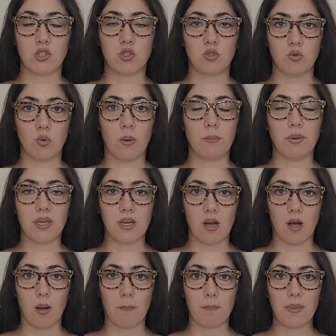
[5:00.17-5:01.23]
to
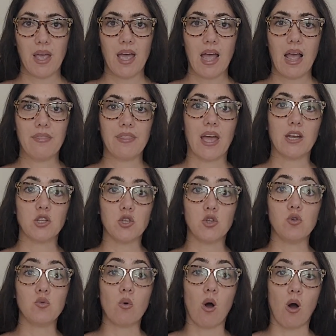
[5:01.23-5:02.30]
become and that
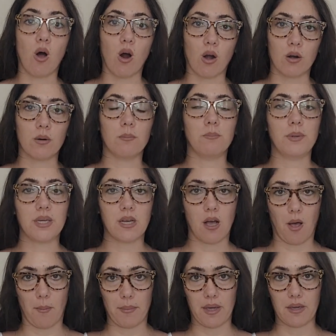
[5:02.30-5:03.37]
you are
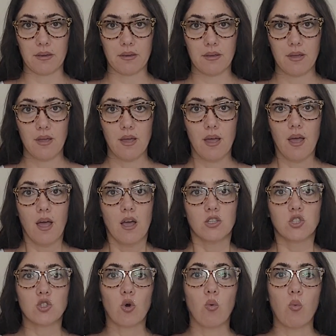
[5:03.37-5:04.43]
becoming.
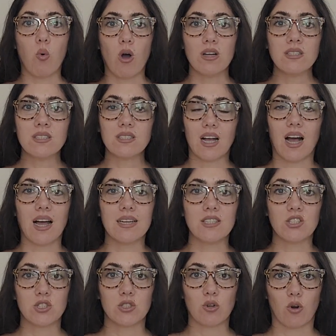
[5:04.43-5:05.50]
So once I
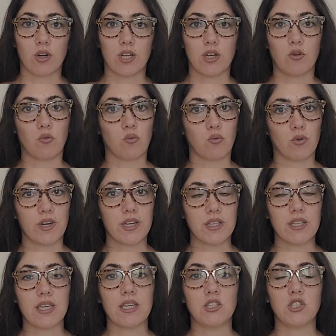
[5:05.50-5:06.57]
started
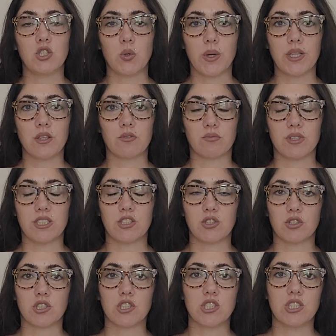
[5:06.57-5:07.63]
really doing the
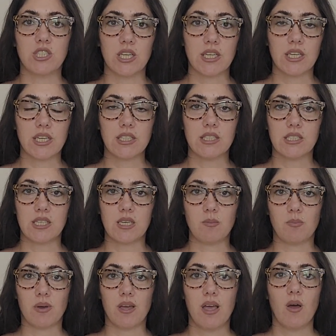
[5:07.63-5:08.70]
research, digging
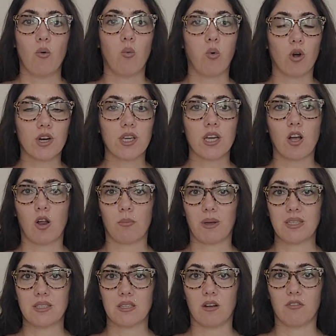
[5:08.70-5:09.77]
deep, working on
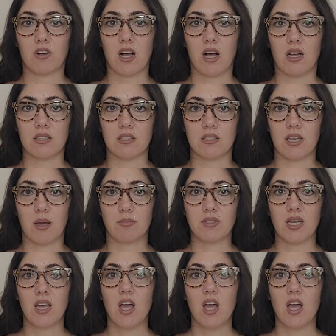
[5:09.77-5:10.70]
my self-concept,